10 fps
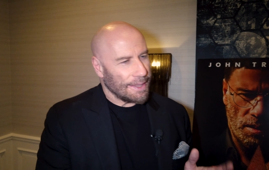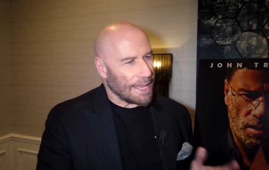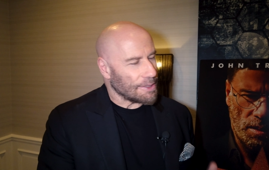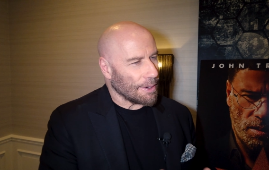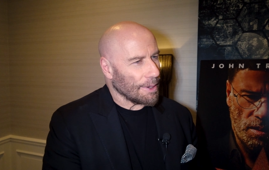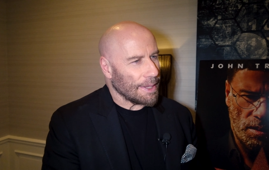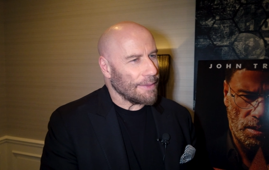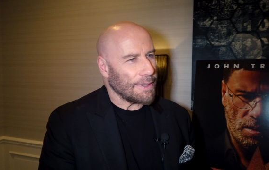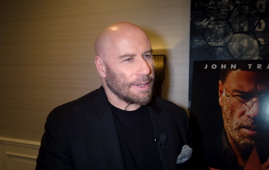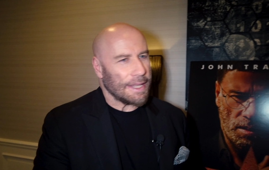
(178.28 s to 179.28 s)
Speaker 1: that's right.
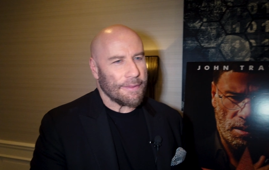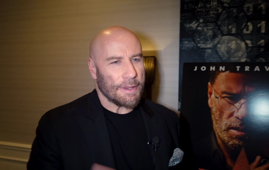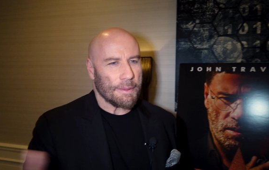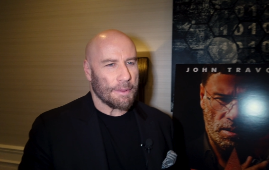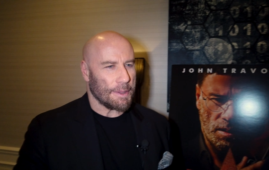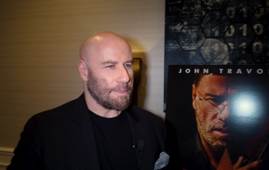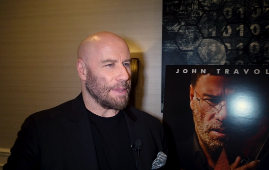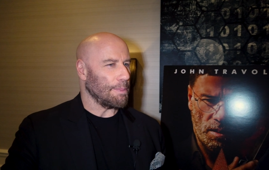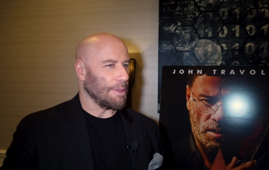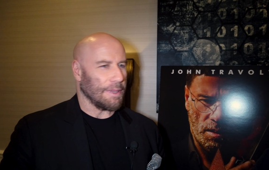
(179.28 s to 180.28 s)
Even even
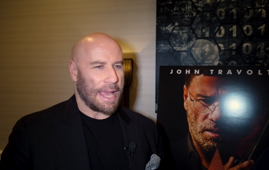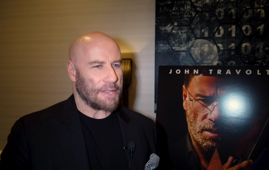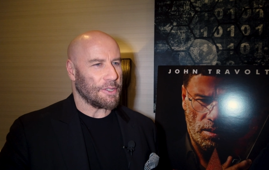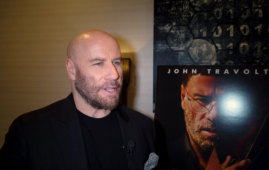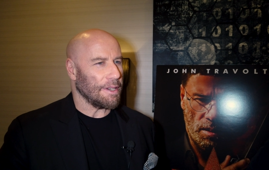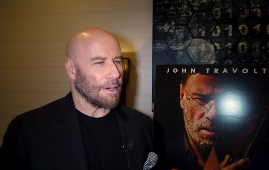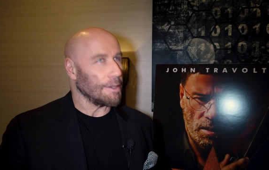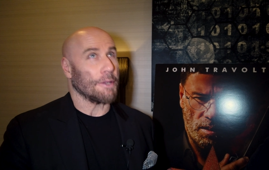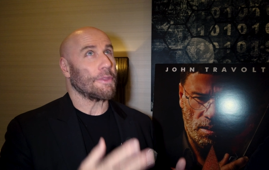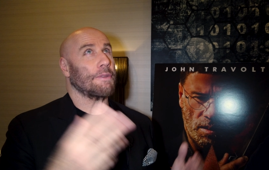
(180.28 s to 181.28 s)
Pitbull last
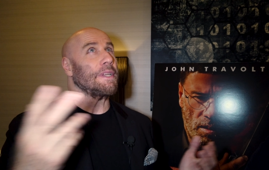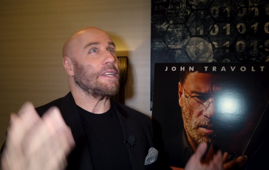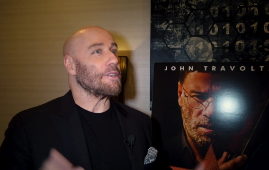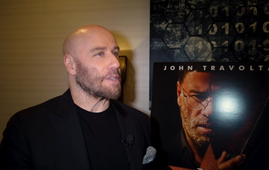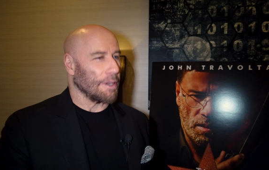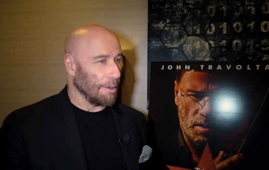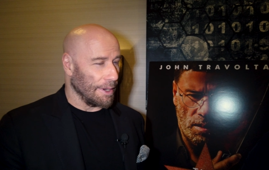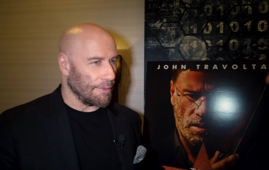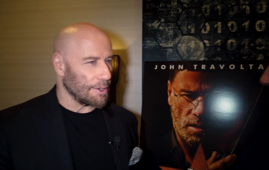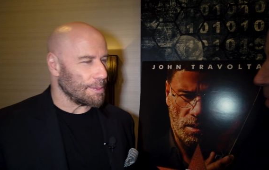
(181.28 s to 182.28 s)
year, or no, three years ago
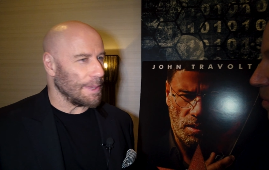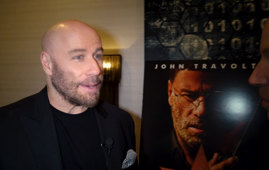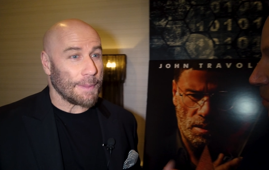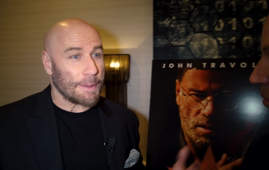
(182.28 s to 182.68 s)
when I first met